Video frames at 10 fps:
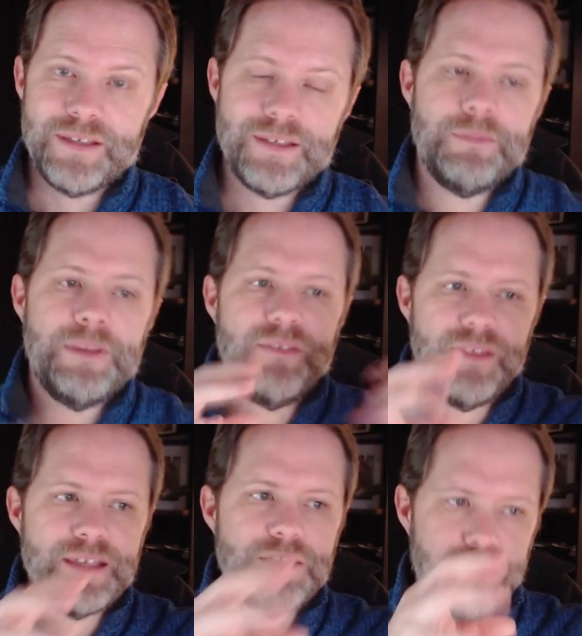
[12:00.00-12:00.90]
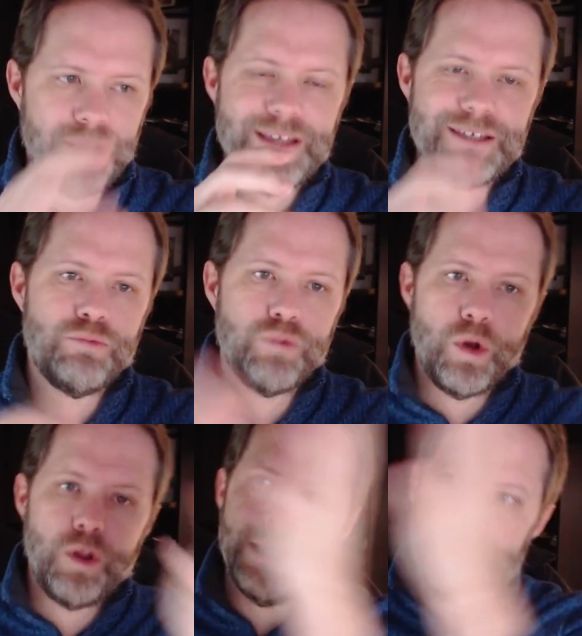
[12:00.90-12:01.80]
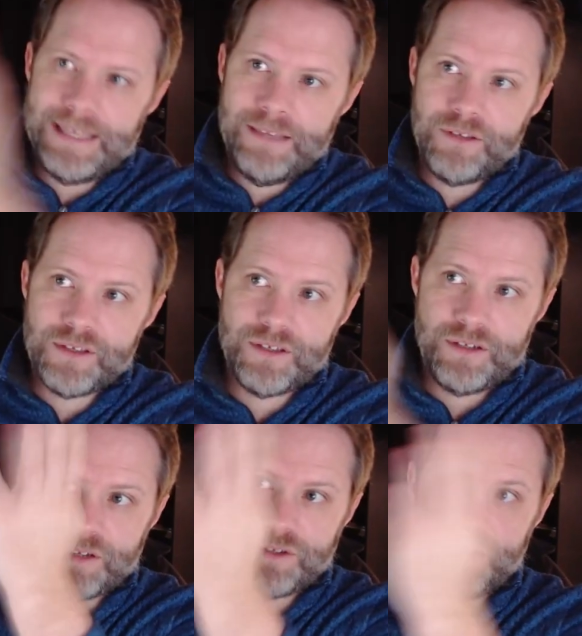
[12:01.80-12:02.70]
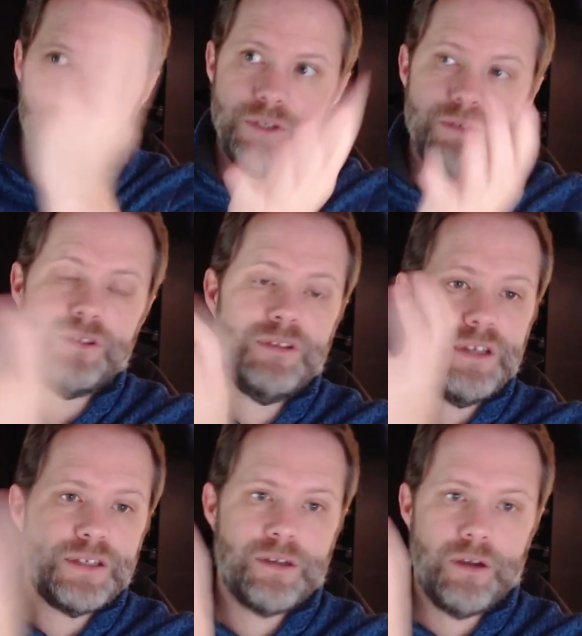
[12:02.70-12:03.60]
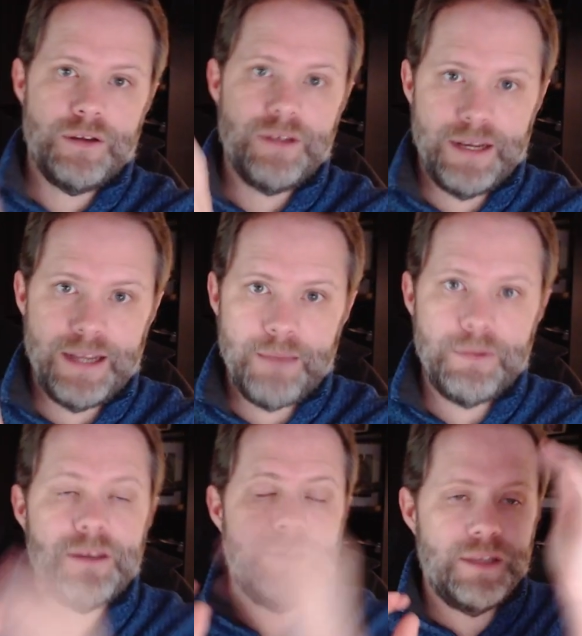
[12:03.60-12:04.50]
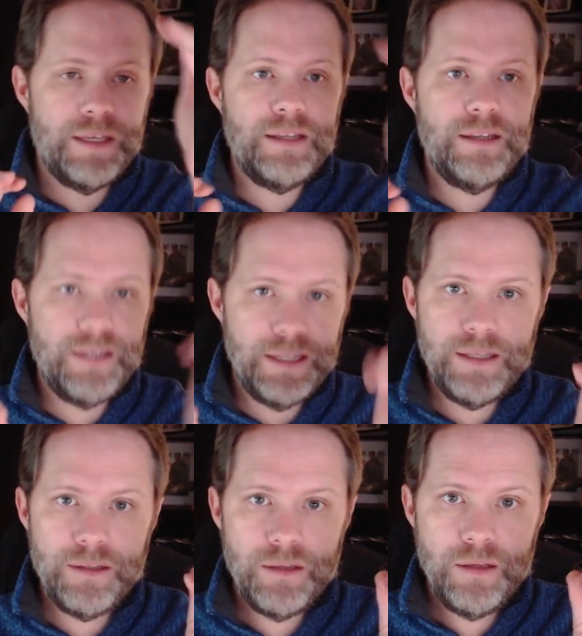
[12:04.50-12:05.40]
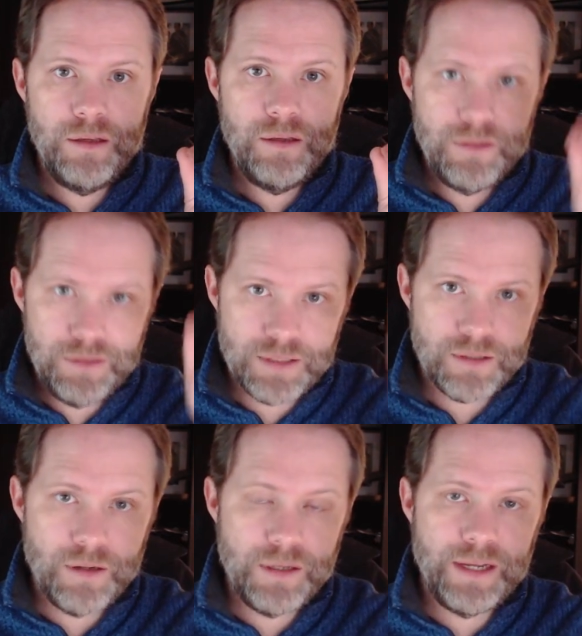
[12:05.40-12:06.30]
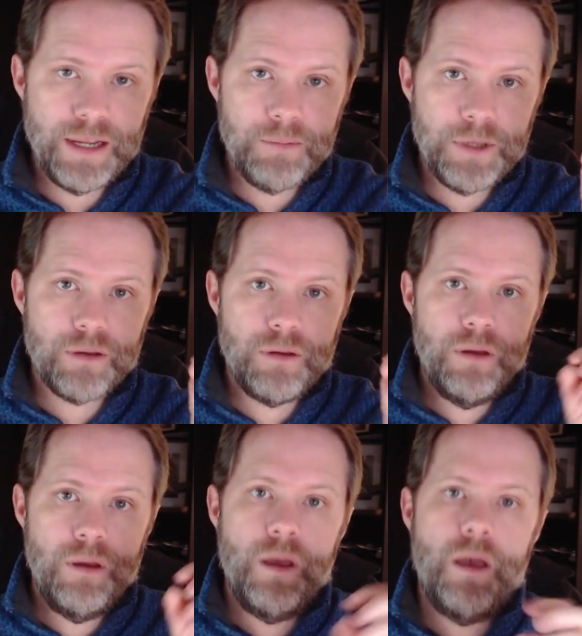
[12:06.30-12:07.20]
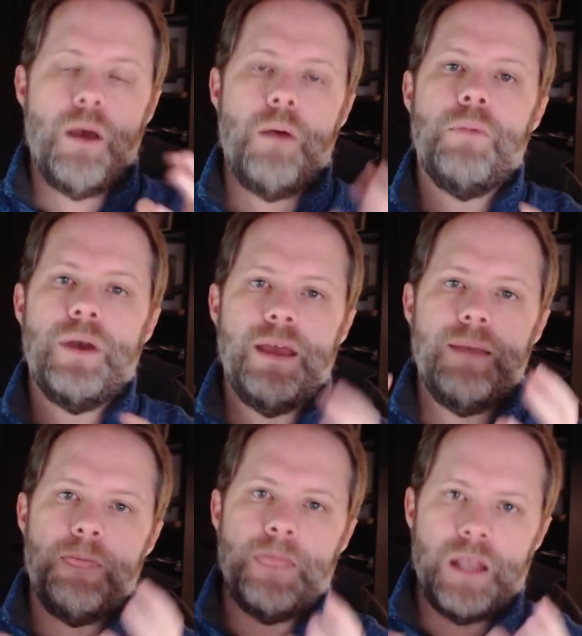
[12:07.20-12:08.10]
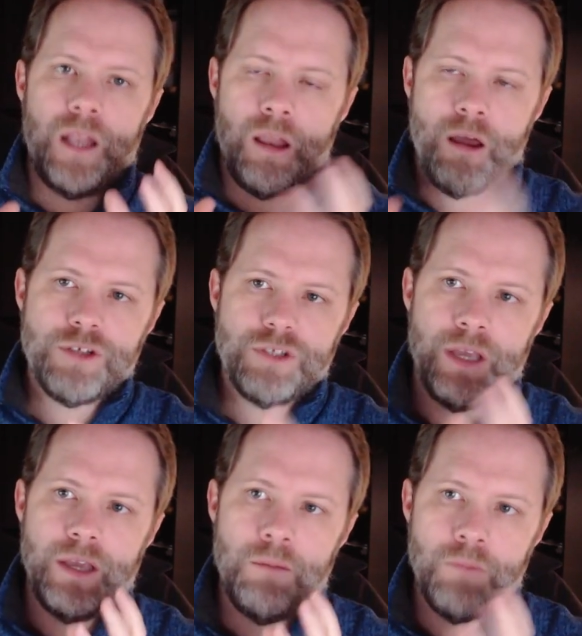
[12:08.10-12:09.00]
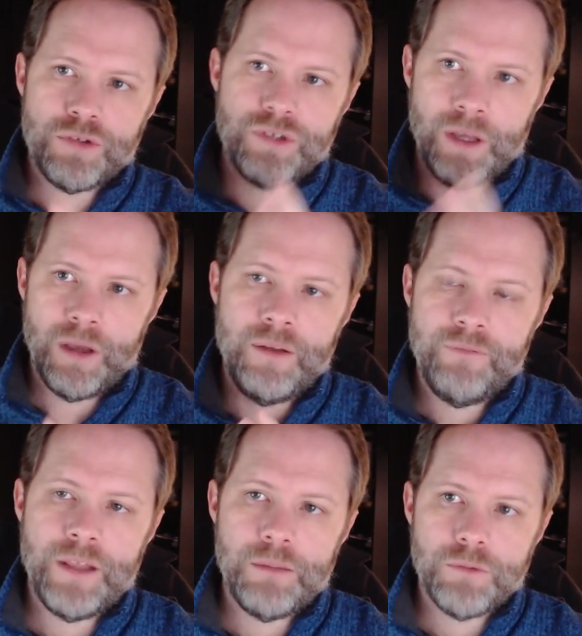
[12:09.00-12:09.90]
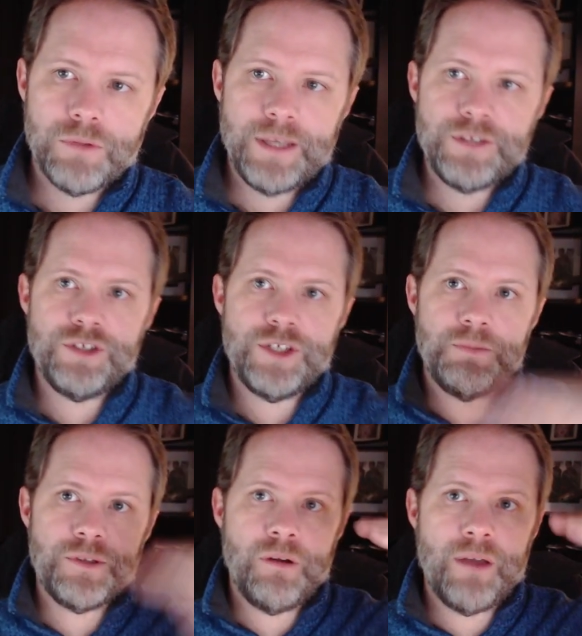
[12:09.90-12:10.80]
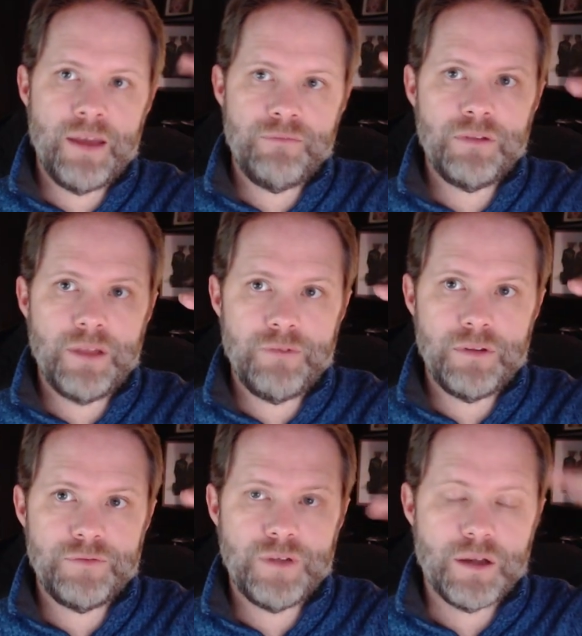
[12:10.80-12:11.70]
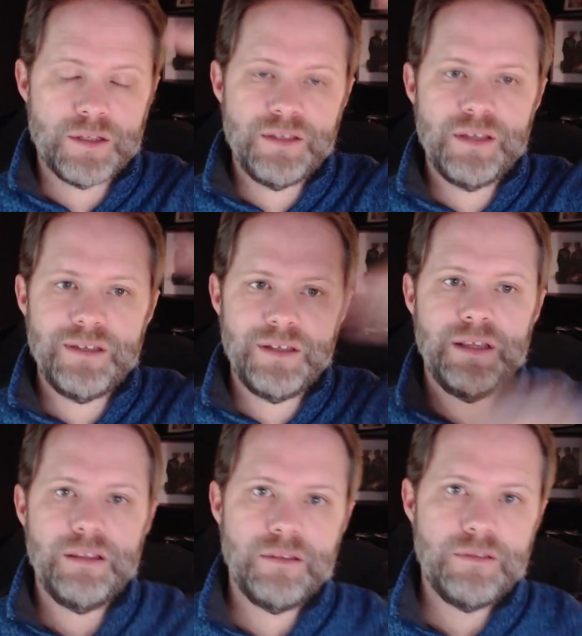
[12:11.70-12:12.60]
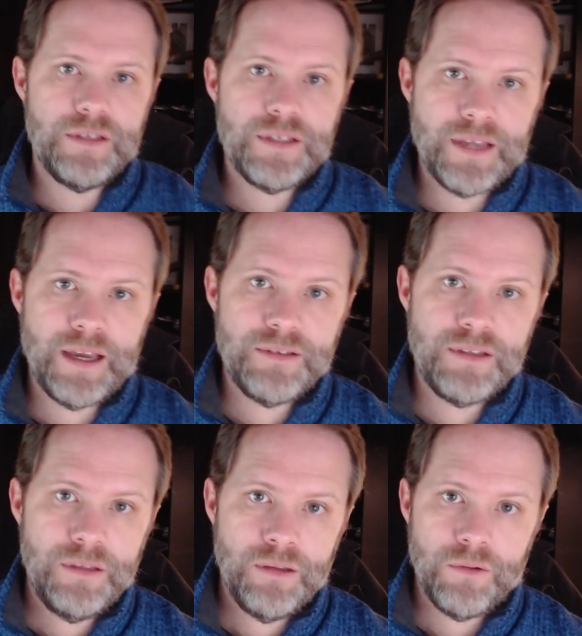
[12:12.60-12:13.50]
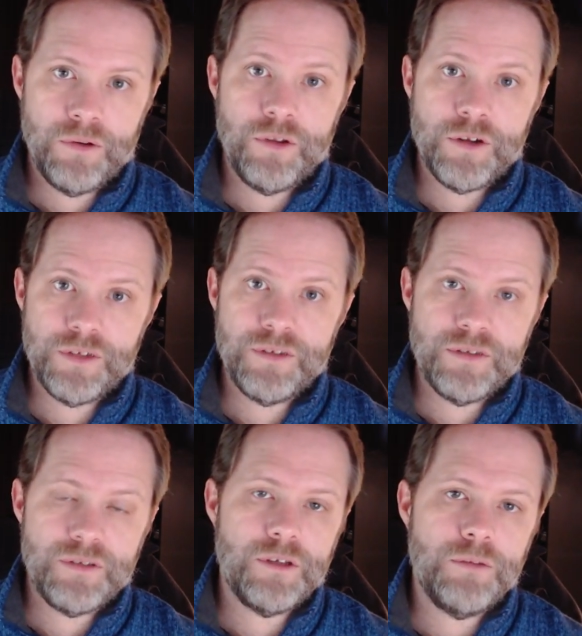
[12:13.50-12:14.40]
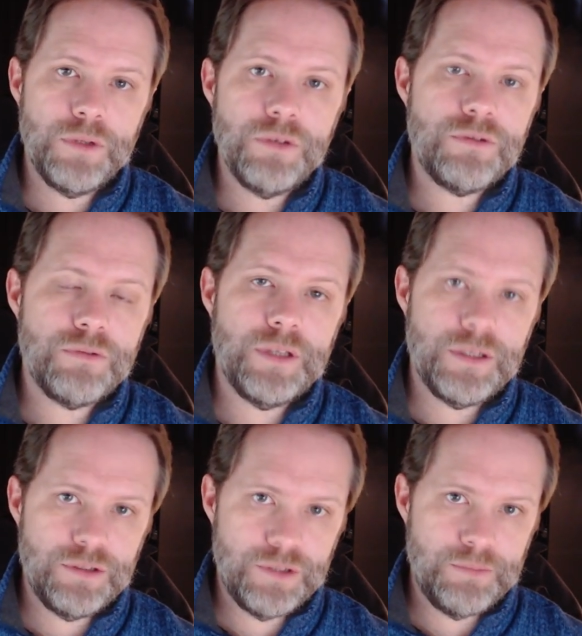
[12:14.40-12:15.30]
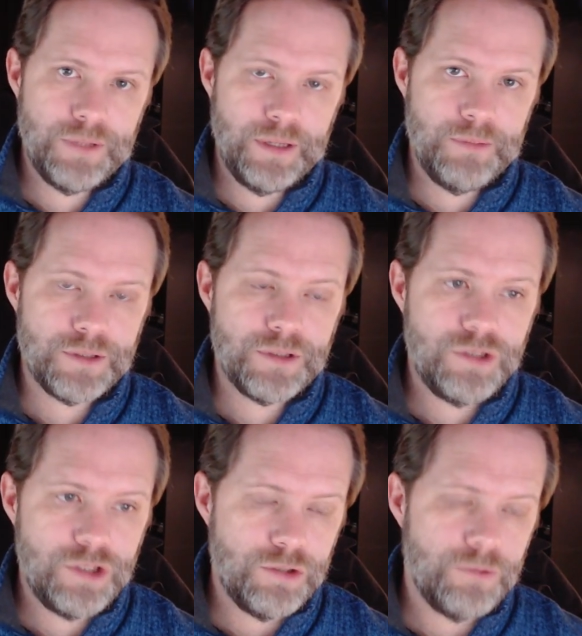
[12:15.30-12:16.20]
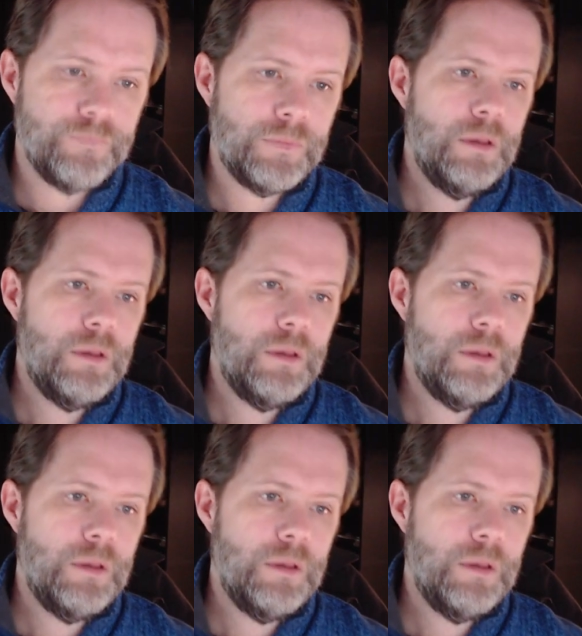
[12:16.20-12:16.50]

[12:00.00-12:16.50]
I mean, this plays a role in the seduction, abuse, discard dynamic and the EDD discard dynamic, but largely emotionally unavailable relationships don't have the level of toxicity that the SAD or narcissistic abuse relationship dynamics do.